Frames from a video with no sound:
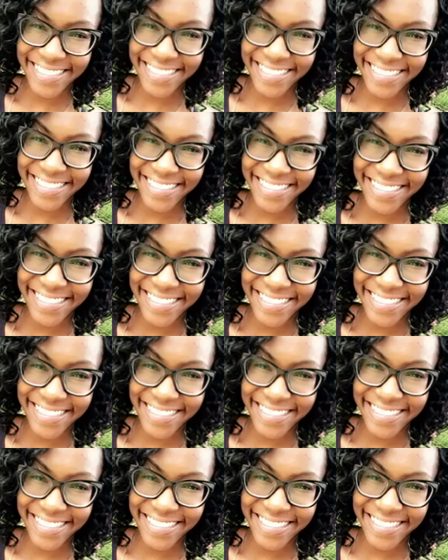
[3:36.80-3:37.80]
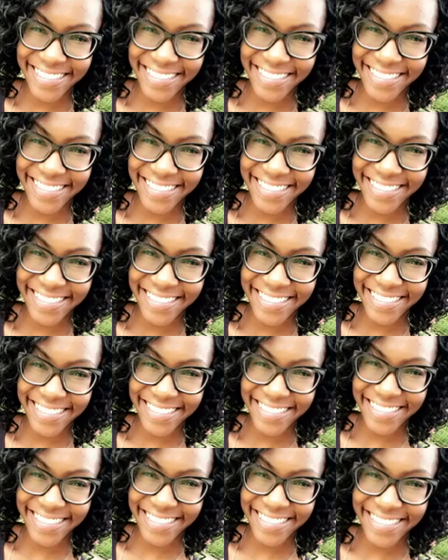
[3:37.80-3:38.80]

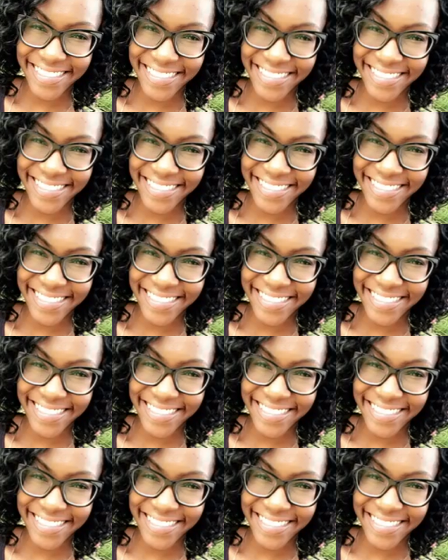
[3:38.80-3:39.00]
No one is speaking in this clip.